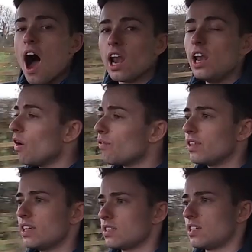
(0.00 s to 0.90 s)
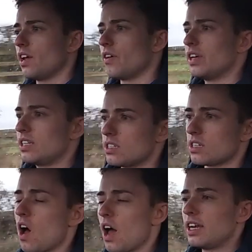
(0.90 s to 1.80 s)
I love the interior
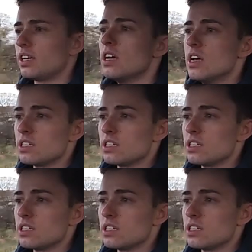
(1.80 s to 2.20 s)
design,